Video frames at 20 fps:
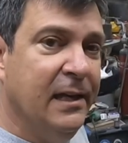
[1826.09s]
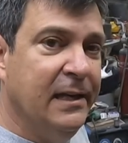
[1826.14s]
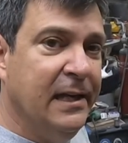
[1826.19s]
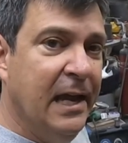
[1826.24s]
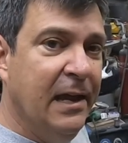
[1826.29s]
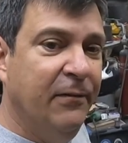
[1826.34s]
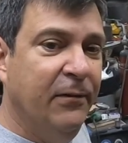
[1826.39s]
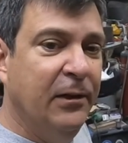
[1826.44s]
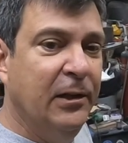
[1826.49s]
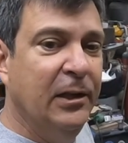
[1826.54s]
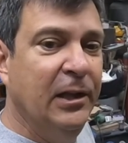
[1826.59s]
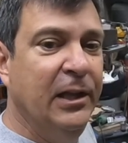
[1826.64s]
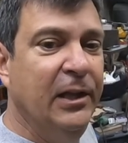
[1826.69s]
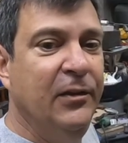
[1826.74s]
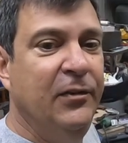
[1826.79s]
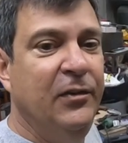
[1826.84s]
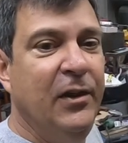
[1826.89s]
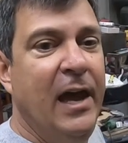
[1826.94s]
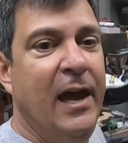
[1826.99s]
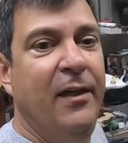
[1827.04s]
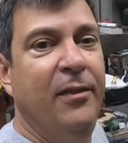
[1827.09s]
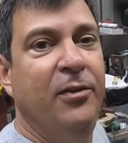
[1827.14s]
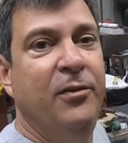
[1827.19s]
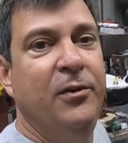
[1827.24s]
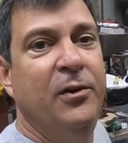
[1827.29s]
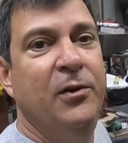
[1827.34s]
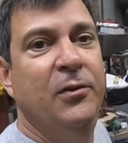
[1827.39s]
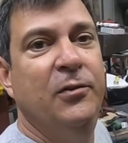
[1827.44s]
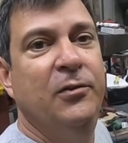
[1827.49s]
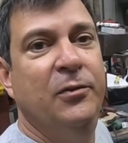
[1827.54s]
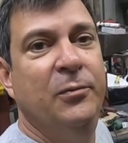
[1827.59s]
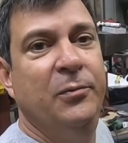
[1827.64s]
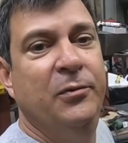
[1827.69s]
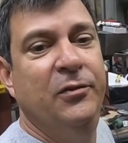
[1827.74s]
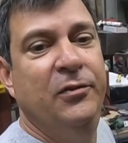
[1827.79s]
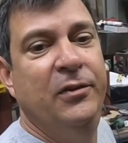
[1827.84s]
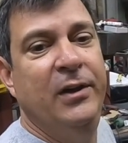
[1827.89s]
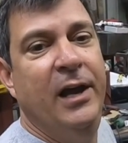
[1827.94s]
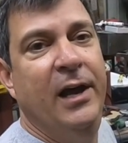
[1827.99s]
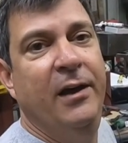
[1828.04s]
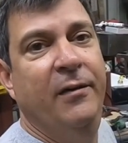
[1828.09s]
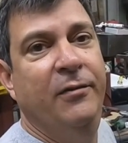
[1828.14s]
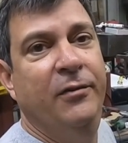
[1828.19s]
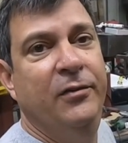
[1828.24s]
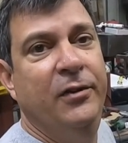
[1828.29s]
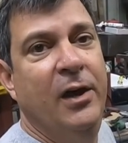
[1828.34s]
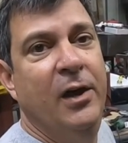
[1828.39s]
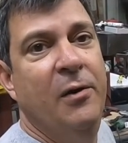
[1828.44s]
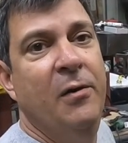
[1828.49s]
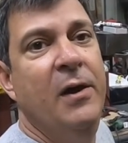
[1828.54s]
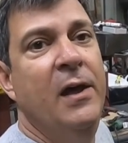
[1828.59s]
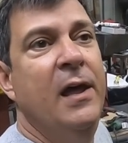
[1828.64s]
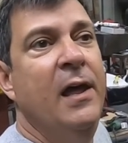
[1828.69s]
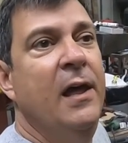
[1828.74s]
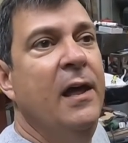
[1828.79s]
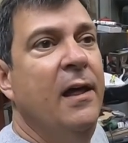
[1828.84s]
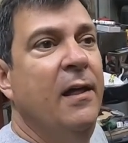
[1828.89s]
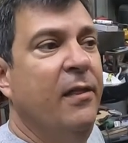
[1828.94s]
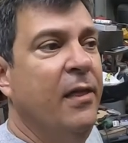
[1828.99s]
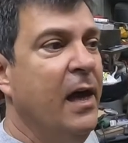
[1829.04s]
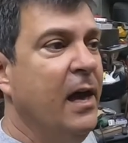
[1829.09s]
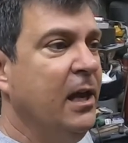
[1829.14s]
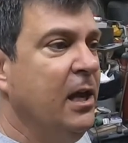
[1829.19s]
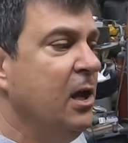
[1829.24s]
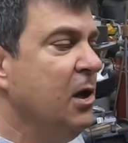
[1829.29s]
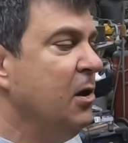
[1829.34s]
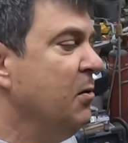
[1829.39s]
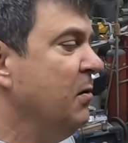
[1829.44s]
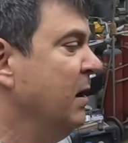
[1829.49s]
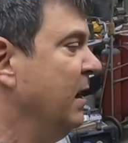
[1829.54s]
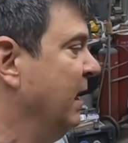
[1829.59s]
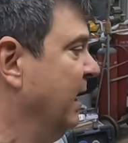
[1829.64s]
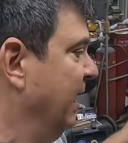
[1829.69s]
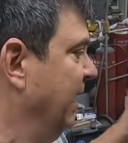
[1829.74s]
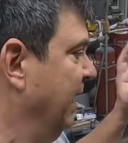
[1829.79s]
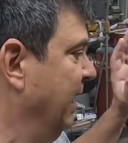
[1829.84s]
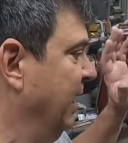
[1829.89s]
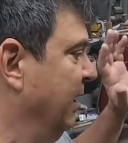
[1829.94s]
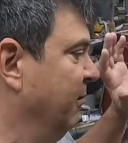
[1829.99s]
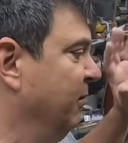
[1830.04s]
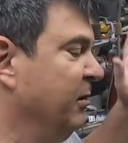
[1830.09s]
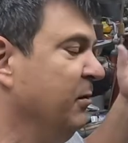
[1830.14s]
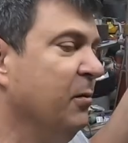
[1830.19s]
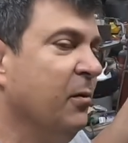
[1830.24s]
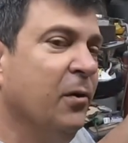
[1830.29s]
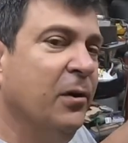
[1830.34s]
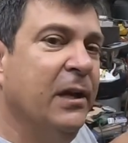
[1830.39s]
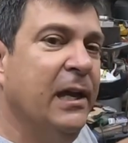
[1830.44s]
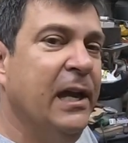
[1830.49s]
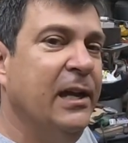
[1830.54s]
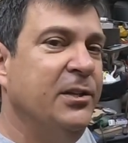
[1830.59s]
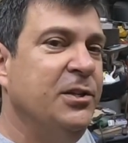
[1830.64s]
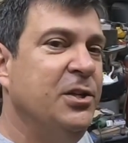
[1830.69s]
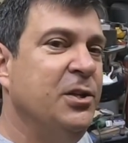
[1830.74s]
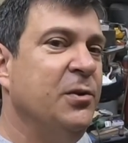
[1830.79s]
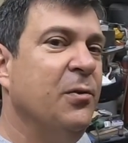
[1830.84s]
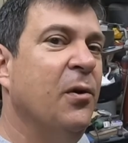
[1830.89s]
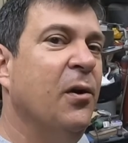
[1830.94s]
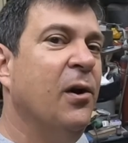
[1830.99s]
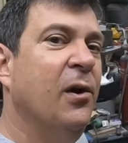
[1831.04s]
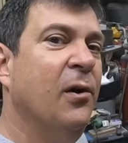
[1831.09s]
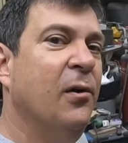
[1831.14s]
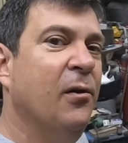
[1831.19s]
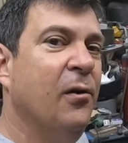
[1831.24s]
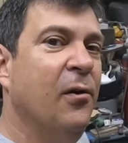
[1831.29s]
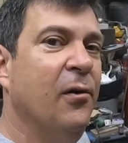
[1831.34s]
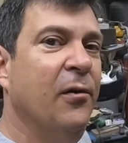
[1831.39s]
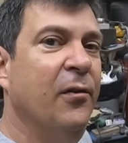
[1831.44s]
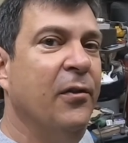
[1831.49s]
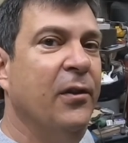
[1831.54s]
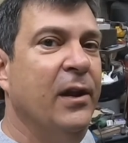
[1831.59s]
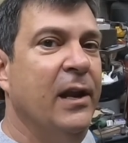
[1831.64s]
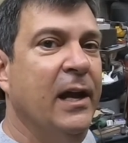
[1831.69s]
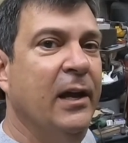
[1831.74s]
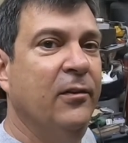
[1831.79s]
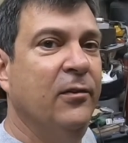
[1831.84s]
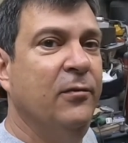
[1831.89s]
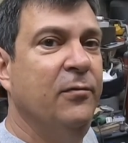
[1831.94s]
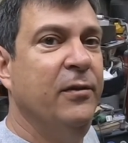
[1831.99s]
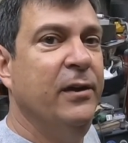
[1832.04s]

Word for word: definitely sat through some stuff. So thank you, and we will catch you all on the next